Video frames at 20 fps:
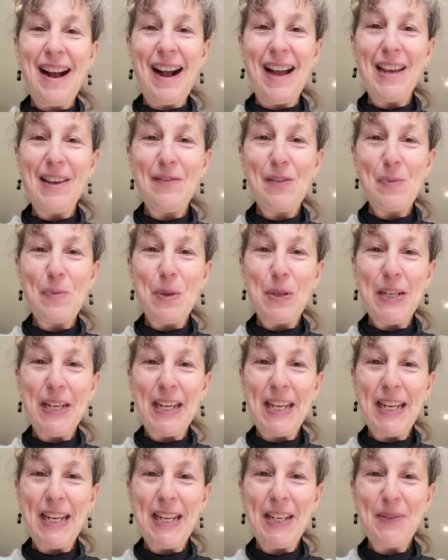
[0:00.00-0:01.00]
Hi
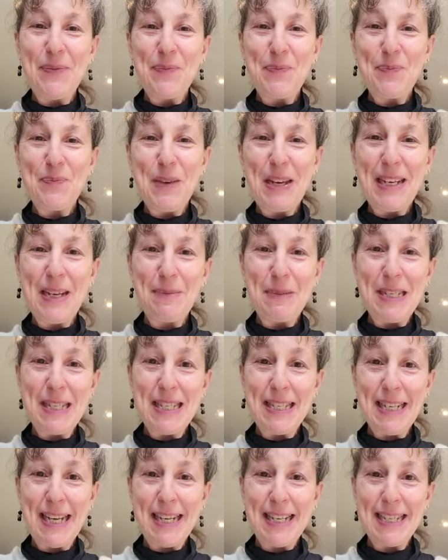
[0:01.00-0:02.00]
everybody, my name is
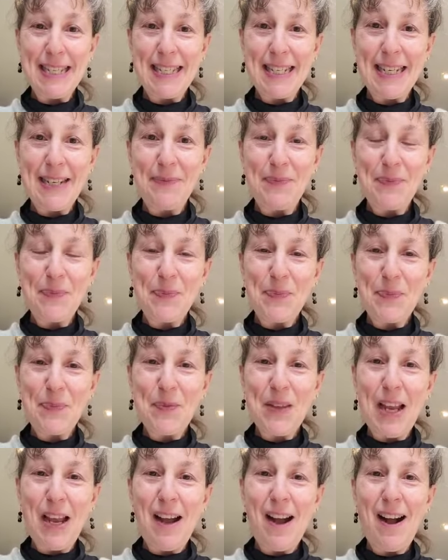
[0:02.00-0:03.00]
Stacey.
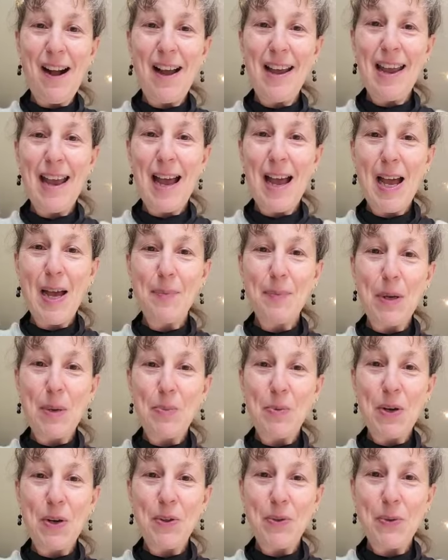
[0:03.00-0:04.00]
I am a
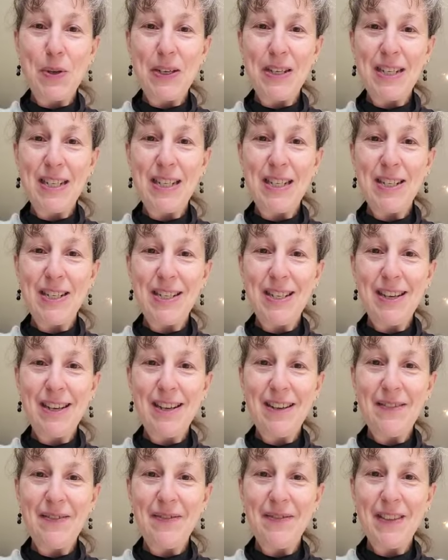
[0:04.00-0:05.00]
breathwork
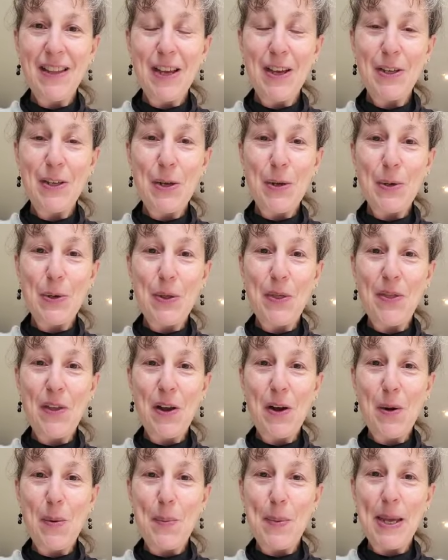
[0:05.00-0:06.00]
teacher, a yoga
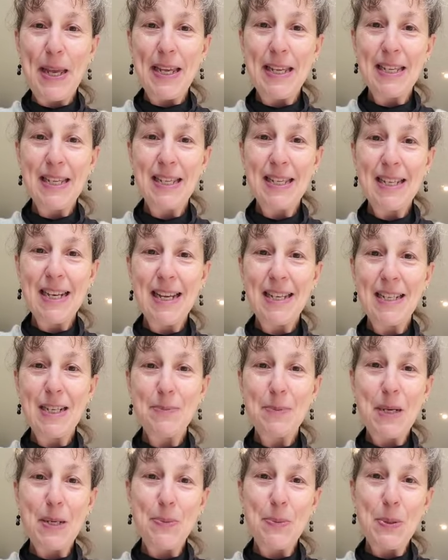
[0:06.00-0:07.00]
therapist and a
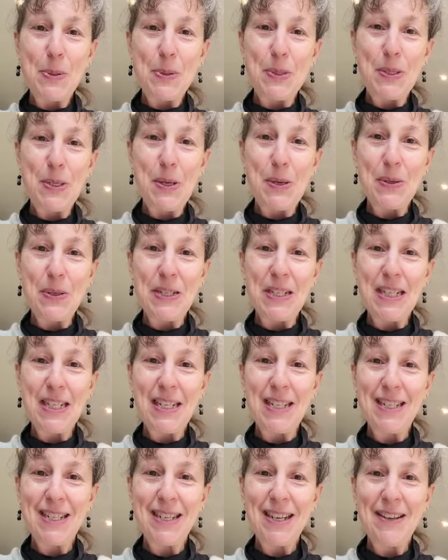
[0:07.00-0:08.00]
menopause yoga
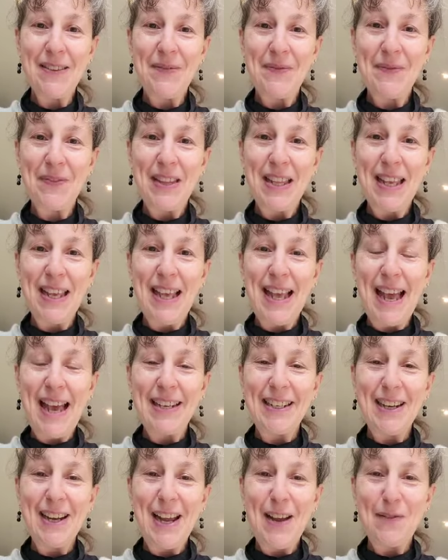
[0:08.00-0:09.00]
teacher,
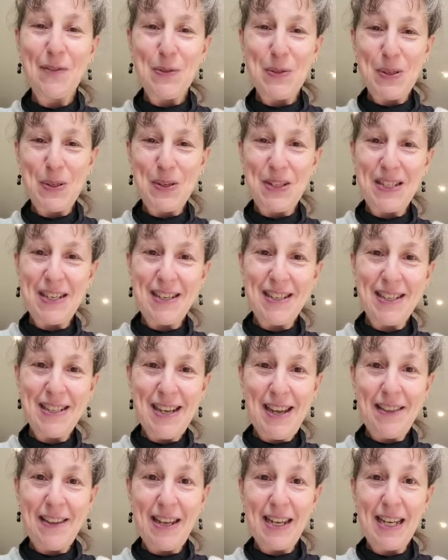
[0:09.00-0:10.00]
and I have also studied
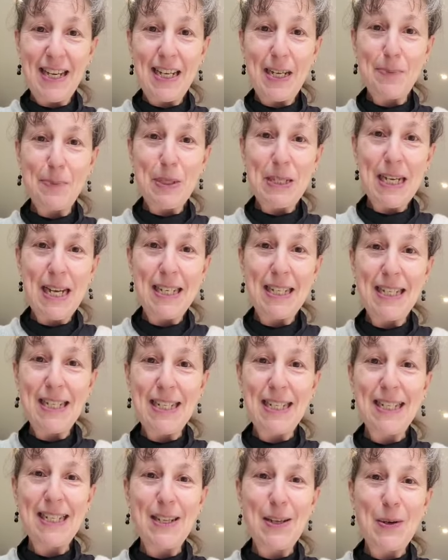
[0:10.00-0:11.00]
other healing
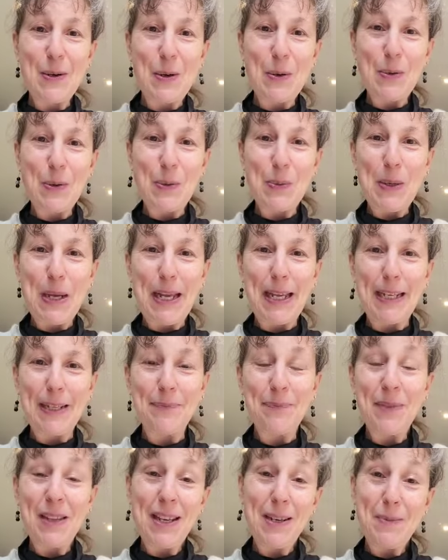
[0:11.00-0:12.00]
modalities along the way,
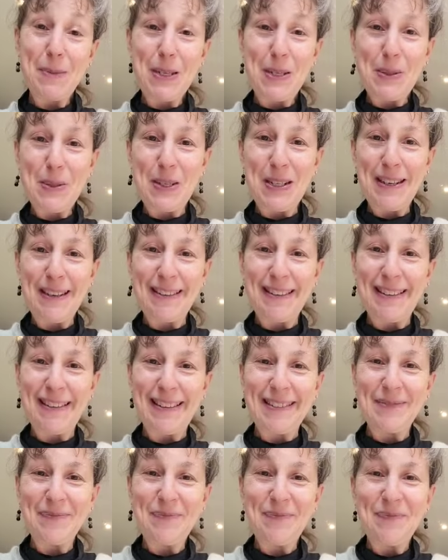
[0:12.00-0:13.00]
and I'm still
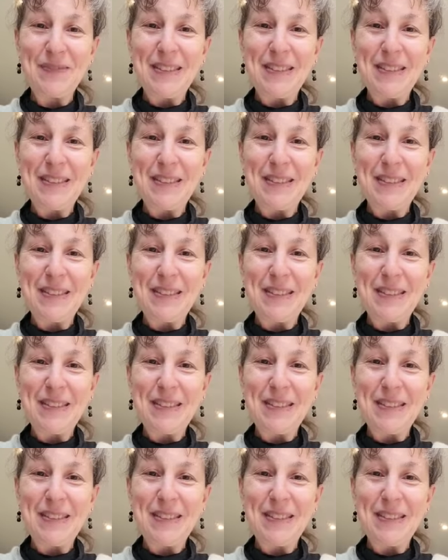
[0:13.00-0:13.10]
studying.